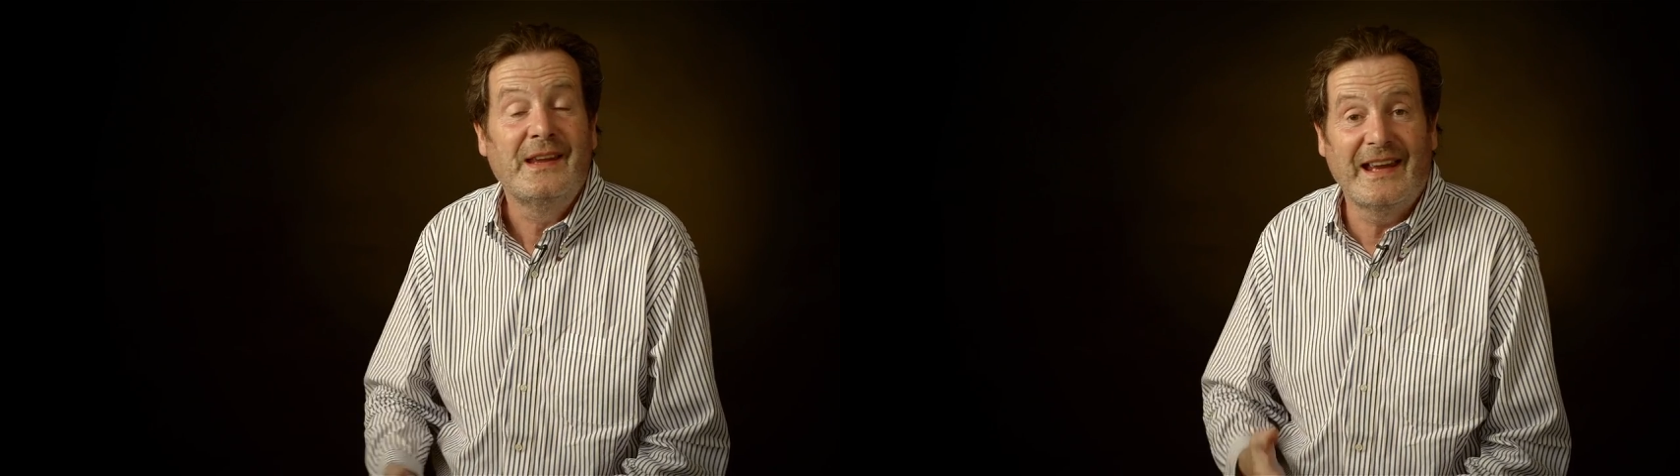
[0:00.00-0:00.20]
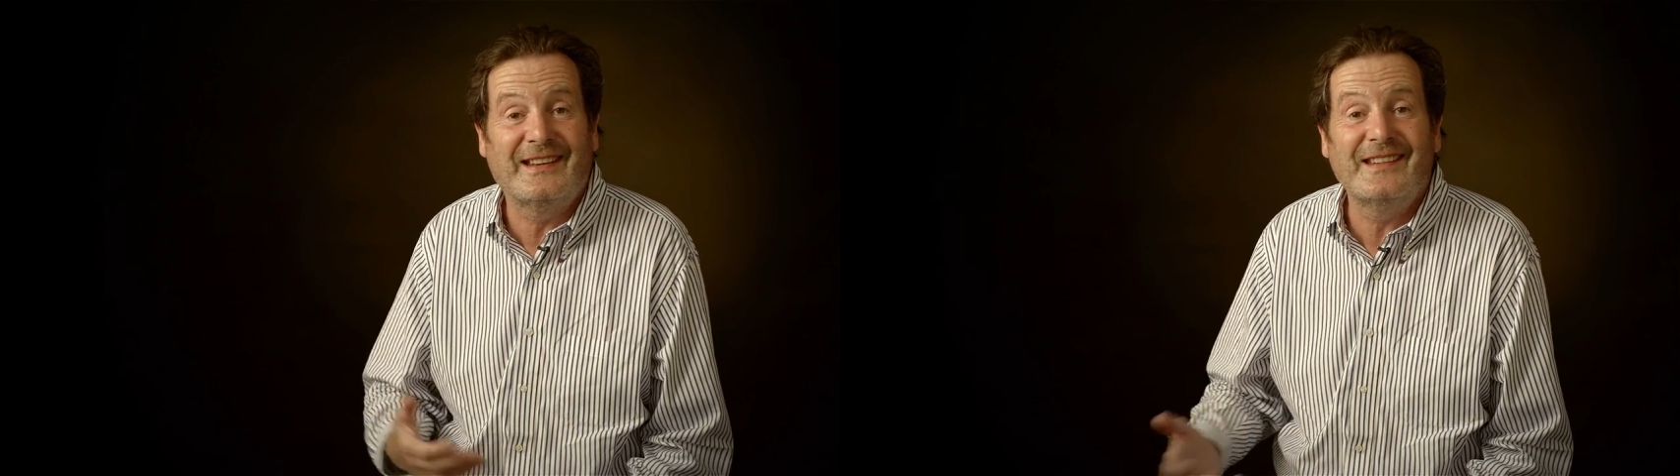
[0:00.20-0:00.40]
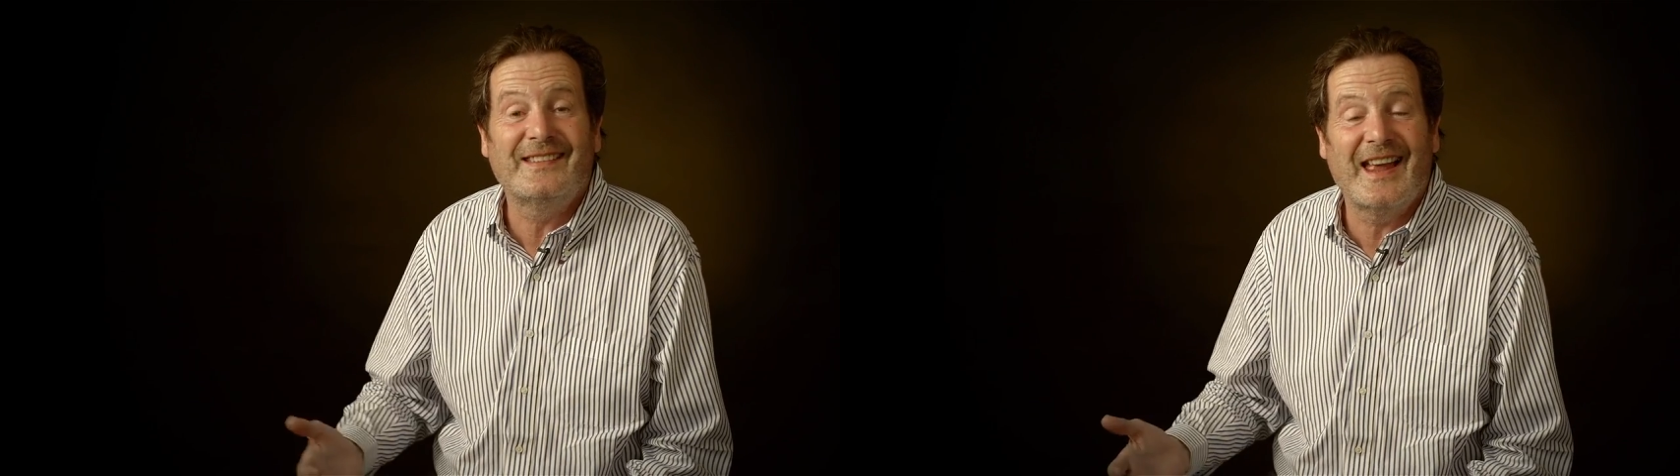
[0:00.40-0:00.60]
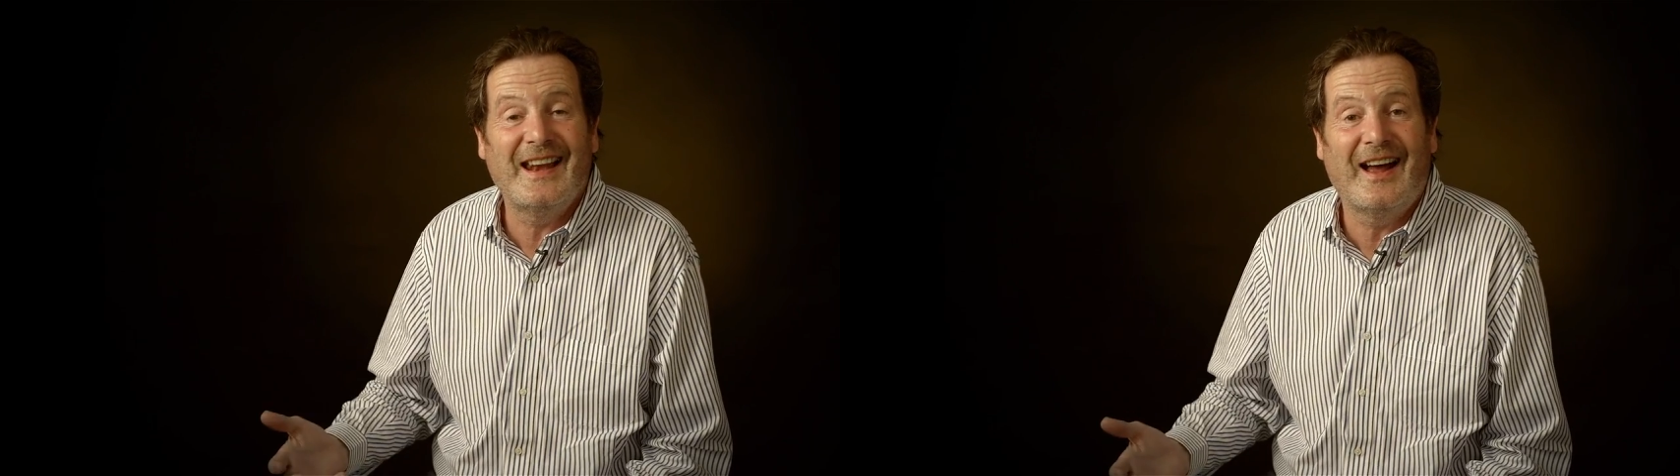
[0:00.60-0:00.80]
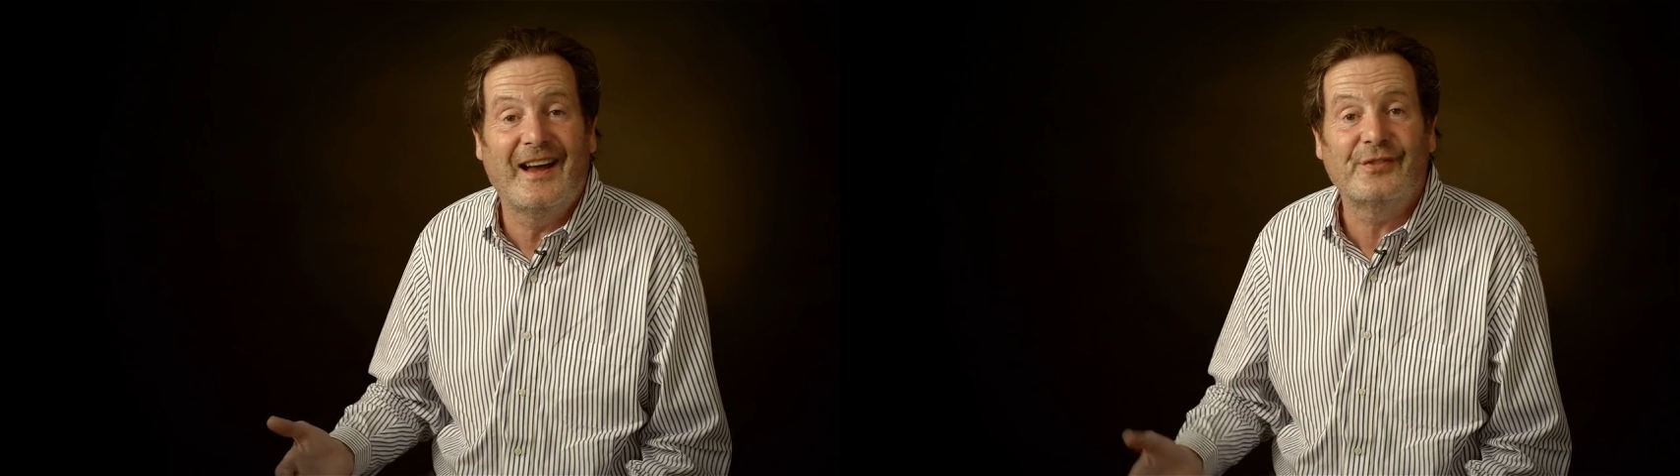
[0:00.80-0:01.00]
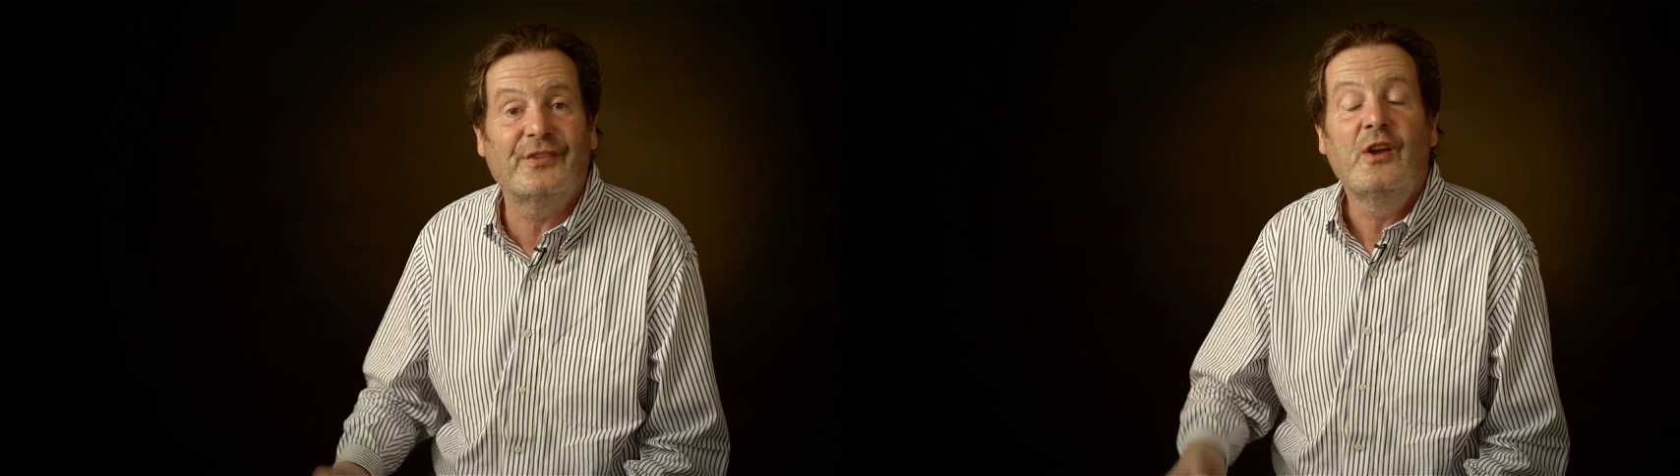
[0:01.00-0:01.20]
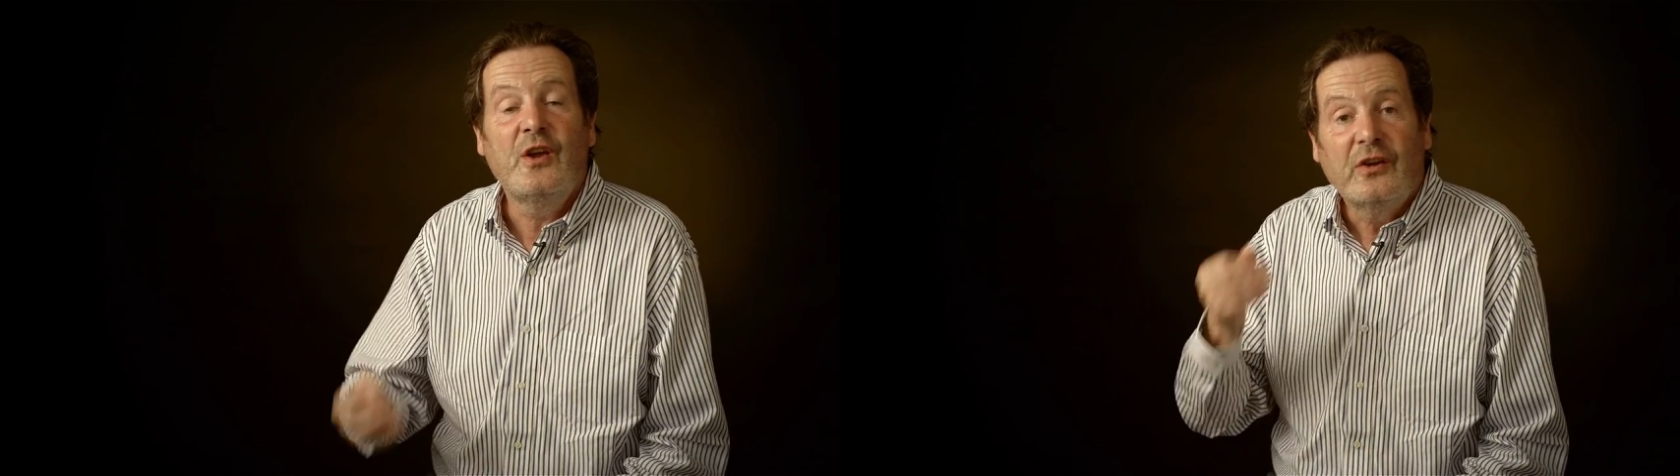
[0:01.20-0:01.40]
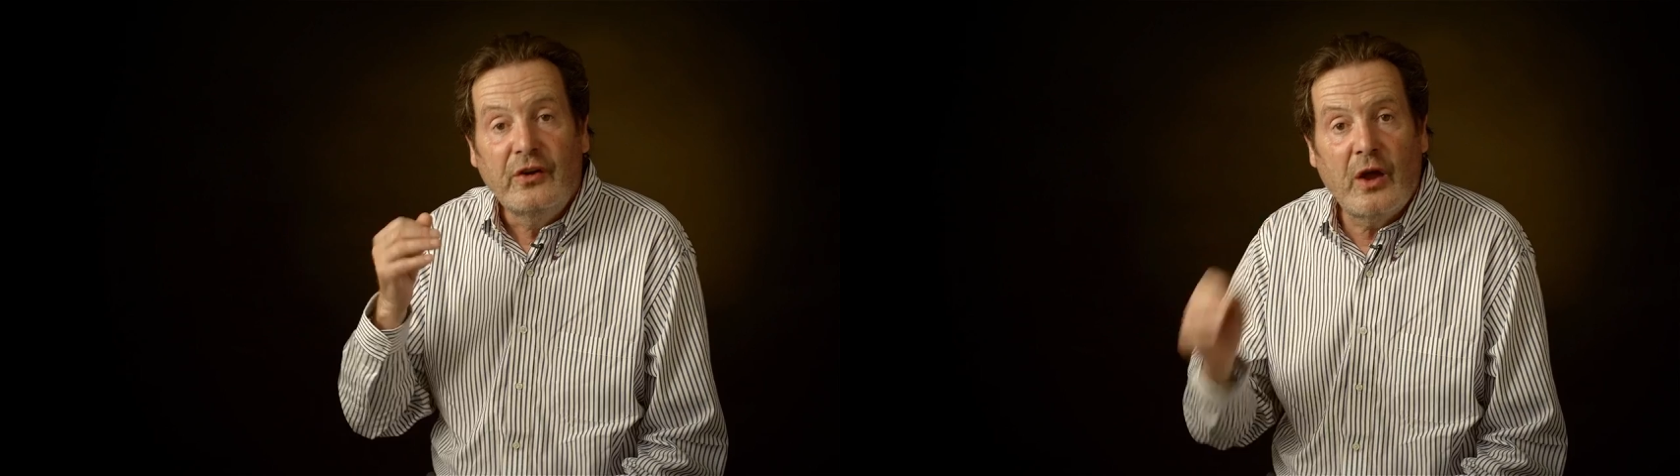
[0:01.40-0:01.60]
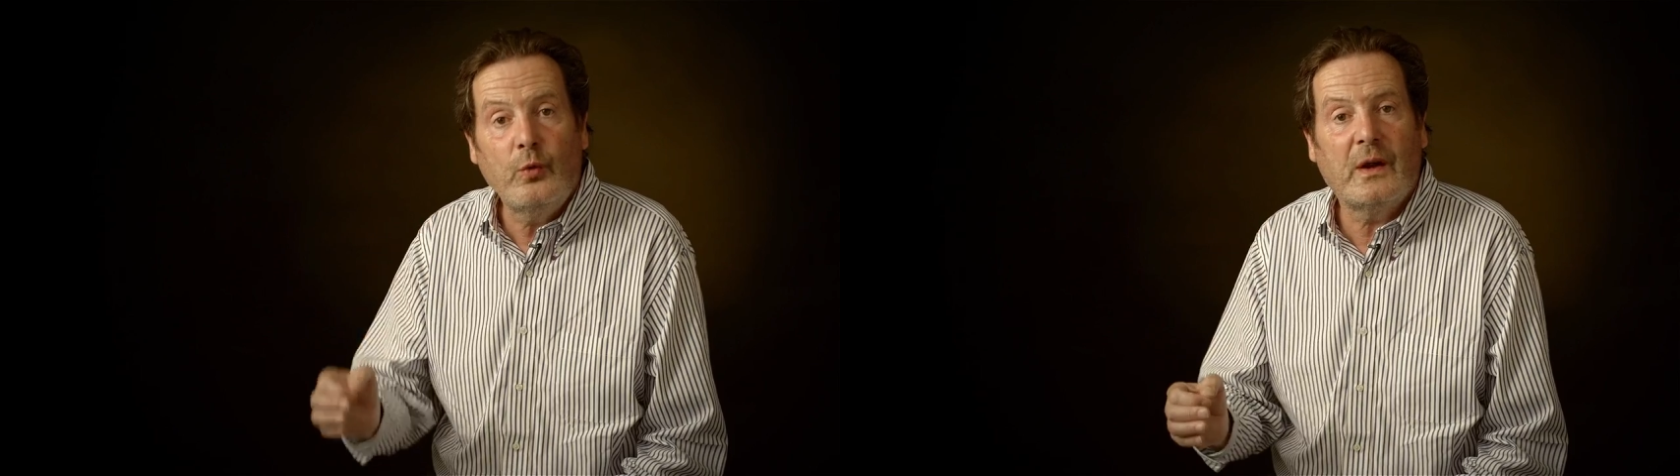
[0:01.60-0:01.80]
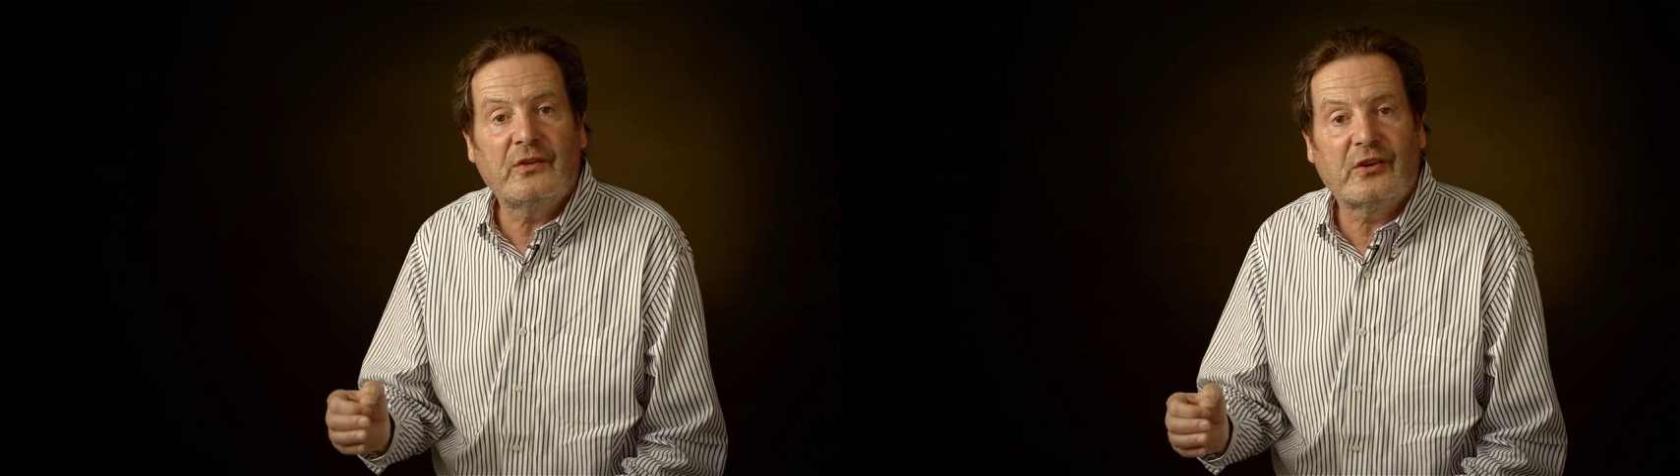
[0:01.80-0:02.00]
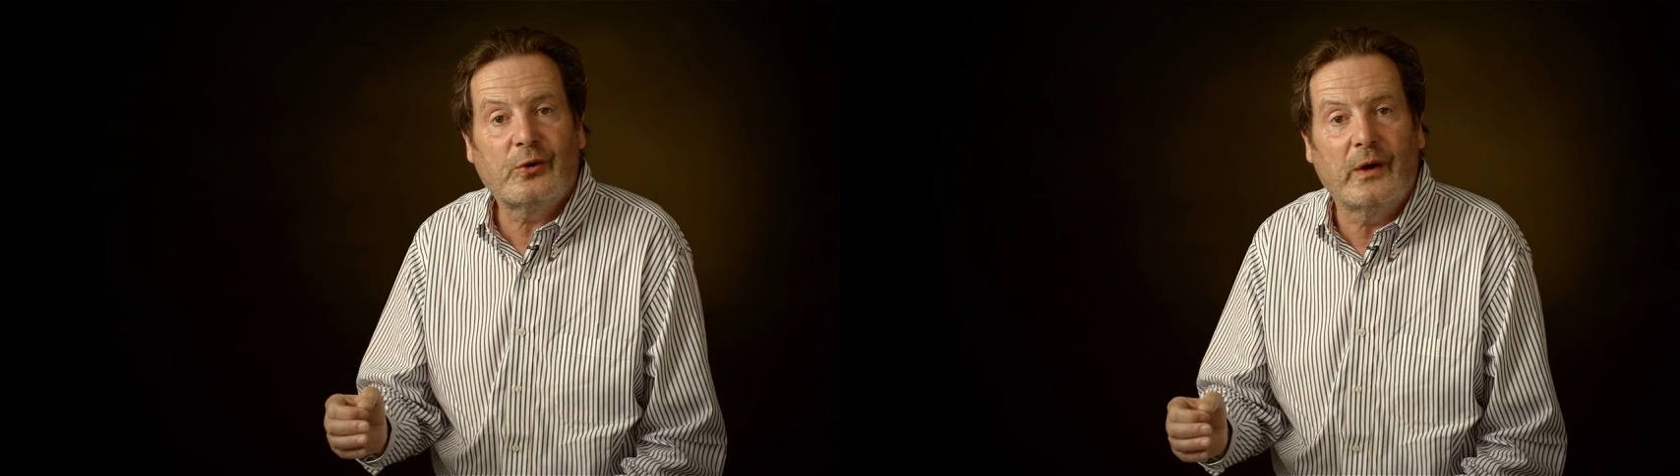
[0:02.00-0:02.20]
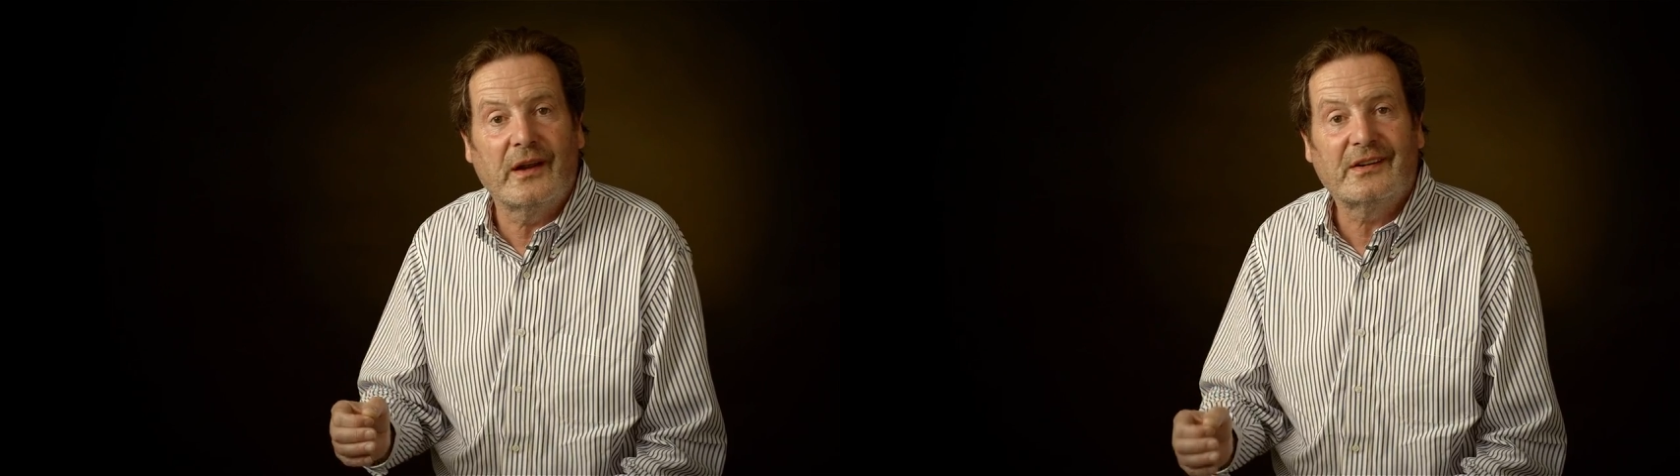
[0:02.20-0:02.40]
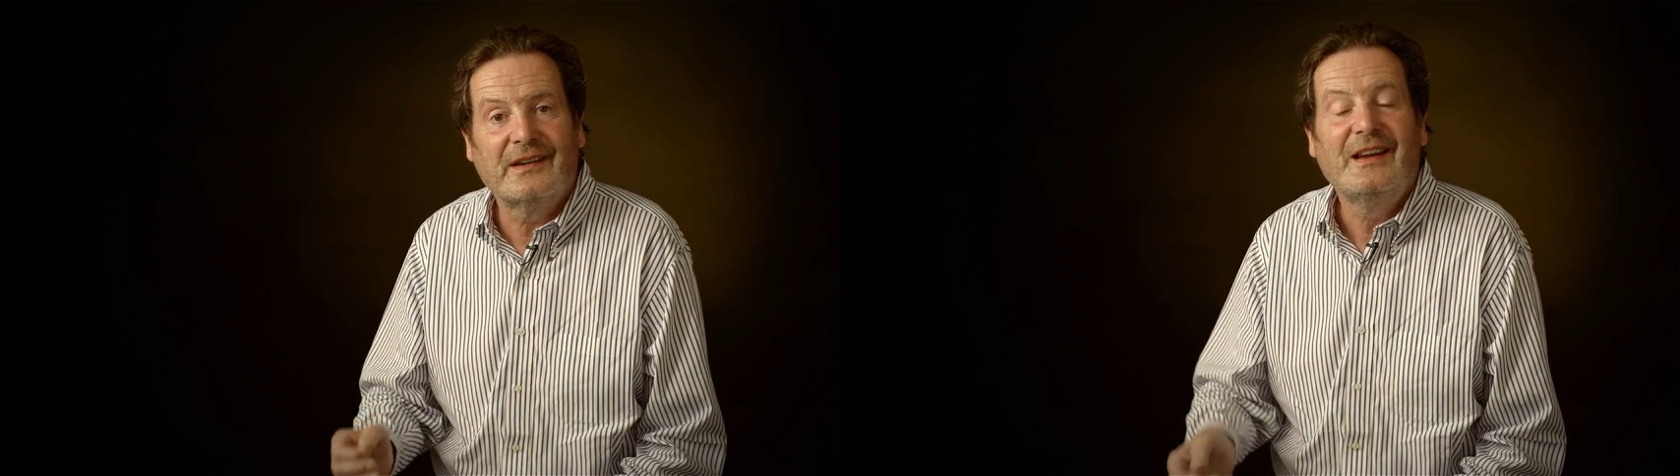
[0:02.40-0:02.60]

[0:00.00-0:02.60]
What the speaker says: It is their life. Know when to quit.